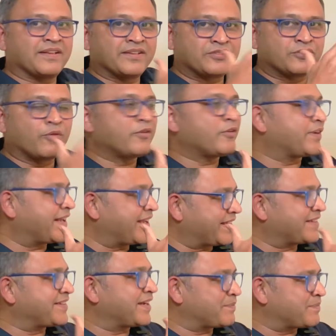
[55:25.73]
it's going to
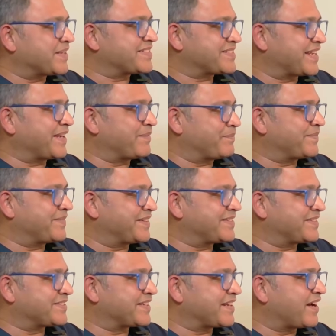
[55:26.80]
take that much time.
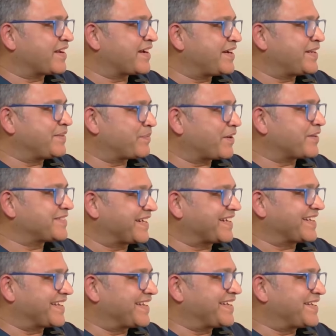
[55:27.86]
This is an R&D
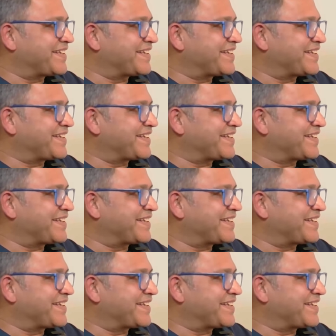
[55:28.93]
project.